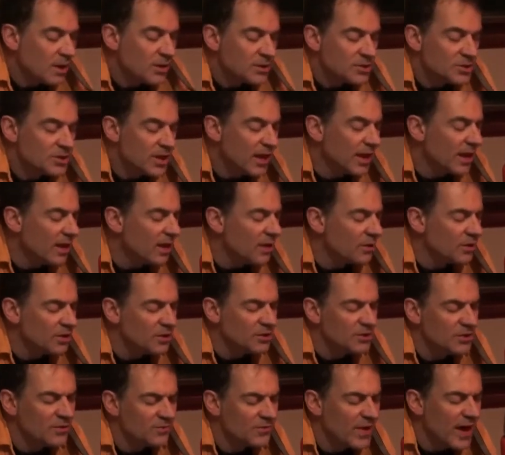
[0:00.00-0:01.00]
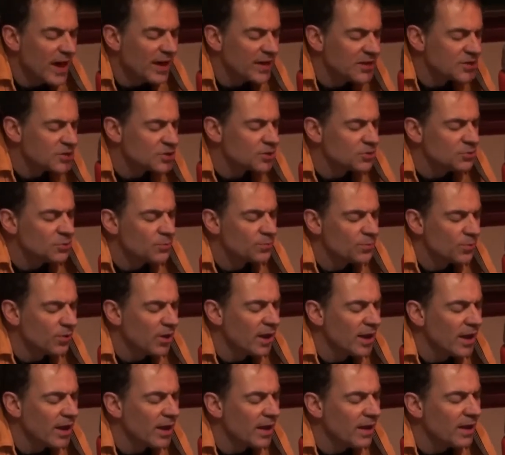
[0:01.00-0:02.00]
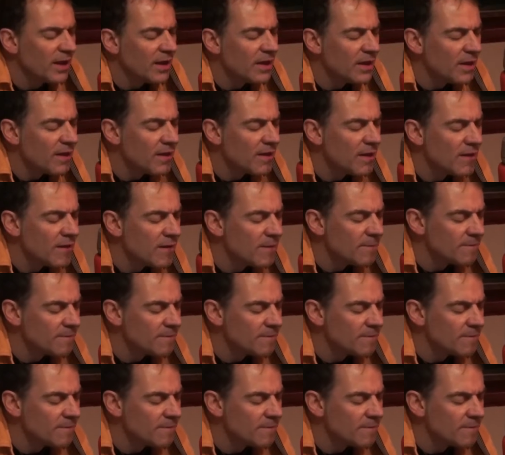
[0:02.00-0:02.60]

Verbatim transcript: down in the valley to pray,